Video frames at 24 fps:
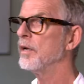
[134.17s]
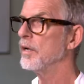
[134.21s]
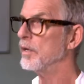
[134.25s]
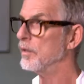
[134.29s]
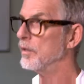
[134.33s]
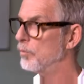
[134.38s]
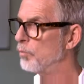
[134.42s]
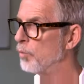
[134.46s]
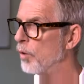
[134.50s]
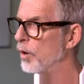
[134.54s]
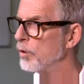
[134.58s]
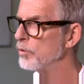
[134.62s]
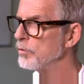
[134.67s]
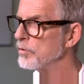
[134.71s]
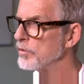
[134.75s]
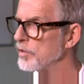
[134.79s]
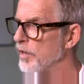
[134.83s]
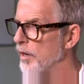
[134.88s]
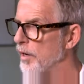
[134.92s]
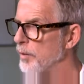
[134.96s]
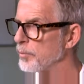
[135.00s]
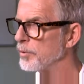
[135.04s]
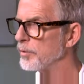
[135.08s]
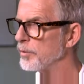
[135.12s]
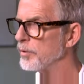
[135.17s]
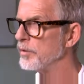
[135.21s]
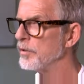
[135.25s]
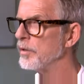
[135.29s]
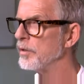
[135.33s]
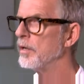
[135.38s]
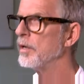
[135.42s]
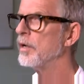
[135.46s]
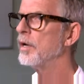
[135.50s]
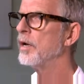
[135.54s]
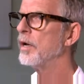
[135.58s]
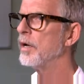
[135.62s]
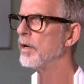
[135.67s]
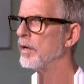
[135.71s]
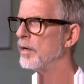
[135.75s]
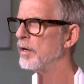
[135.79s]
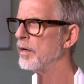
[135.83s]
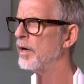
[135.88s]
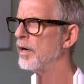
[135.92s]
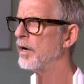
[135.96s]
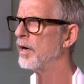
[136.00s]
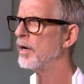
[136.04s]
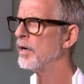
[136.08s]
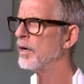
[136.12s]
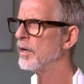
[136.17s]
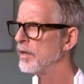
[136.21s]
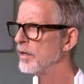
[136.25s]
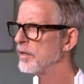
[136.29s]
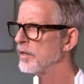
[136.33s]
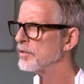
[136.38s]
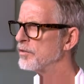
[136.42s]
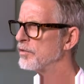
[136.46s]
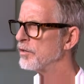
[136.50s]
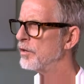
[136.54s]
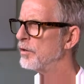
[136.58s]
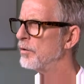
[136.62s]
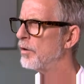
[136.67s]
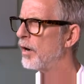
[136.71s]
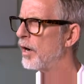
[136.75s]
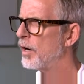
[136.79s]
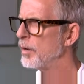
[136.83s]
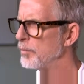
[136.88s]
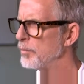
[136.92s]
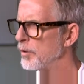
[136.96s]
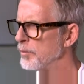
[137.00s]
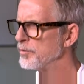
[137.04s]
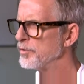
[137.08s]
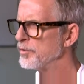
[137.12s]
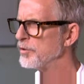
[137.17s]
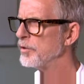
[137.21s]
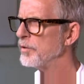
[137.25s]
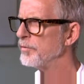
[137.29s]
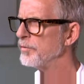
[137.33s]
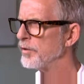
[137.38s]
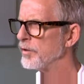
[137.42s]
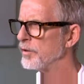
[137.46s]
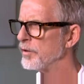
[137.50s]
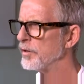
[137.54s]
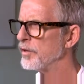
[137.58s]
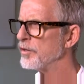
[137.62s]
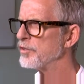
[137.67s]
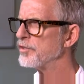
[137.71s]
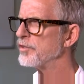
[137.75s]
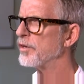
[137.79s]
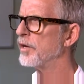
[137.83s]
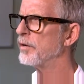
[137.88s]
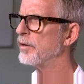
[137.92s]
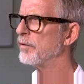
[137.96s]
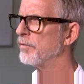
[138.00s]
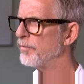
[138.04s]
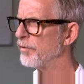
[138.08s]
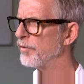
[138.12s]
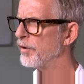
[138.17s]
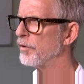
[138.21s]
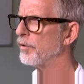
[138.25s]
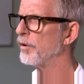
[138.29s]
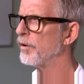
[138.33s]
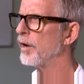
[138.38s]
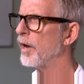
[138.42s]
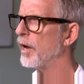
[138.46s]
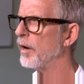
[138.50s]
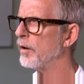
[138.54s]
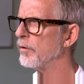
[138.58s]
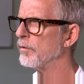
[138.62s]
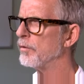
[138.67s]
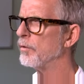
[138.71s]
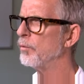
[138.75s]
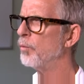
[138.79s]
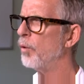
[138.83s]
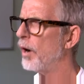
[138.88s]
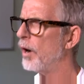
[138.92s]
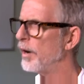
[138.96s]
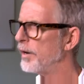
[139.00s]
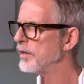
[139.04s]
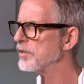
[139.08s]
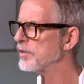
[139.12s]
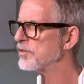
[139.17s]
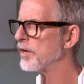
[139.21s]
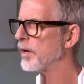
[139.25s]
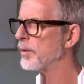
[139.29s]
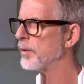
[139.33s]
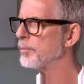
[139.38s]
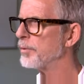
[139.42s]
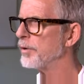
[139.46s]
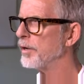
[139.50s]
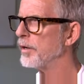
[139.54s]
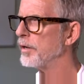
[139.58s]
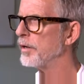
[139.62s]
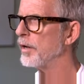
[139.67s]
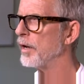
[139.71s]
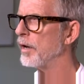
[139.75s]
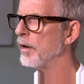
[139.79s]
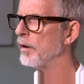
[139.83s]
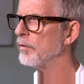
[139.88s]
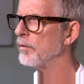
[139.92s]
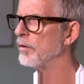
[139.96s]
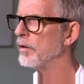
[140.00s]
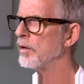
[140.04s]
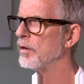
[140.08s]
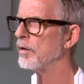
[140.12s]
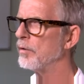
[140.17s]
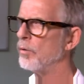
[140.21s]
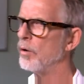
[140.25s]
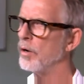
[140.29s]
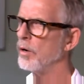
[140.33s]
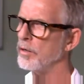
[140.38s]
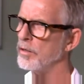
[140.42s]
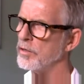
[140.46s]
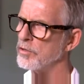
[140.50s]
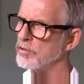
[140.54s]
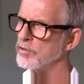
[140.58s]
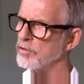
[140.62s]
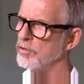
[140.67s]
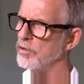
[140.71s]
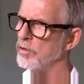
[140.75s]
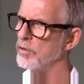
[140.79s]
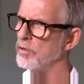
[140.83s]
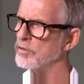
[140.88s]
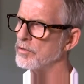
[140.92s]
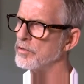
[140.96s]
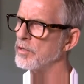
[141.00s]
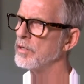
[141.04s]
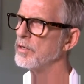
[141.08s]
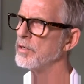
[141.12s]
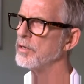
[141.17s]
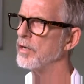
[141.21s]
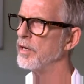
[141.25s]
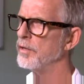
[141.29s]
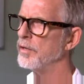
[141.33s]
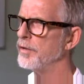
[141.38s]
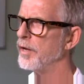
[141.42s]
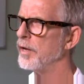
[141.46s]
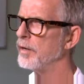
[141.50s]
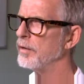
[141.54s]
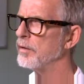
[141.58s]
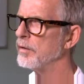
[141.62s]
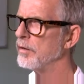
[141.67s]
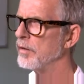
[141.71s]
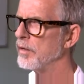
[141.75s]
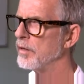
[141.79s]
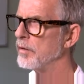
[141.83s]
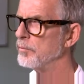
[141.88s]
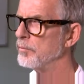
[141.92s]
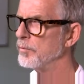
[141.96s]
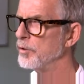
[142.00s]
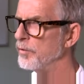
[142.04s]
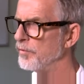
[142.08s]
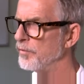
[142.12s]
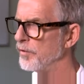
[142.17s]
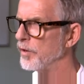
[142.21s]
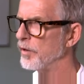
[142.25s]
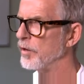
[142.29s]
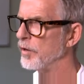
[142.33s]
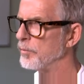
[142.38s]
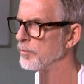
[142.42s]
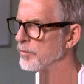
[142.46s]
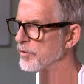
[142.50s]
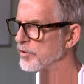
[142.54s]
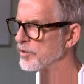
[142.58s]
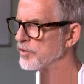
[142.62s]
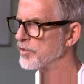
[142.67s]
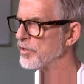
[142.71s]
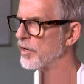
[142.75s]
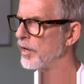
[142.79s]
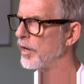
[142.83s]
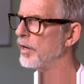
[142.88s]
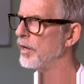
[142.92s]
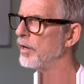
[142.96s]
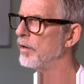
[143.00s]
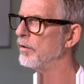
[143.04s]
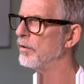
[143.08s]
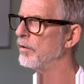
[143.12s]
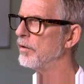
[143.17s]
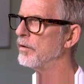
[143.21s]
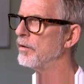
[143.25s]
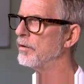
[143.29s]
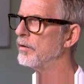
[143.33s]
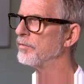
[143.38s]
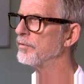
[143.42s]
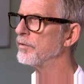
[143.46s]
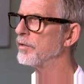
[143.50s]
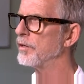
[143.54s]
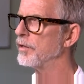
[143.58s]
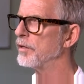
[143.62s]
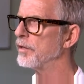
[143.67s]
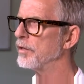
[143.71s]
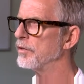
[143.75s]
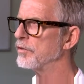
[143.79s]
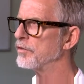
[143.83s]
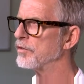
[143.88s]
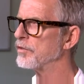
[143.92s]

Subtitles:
it won't happen. So I'm observing this and figuring out why it's happening now, why it's not, and then moving up the scale of thinking